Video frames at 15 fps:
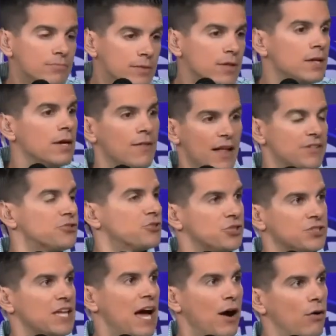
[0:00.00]
that's just
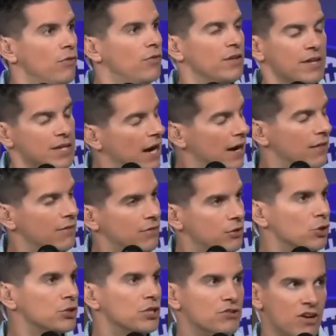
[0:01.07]
how the
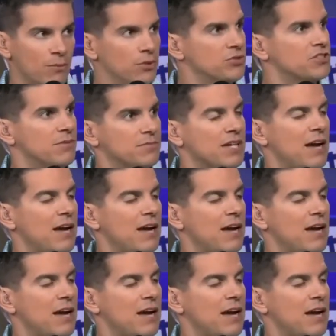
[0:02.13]
cookie crumbles sometimes.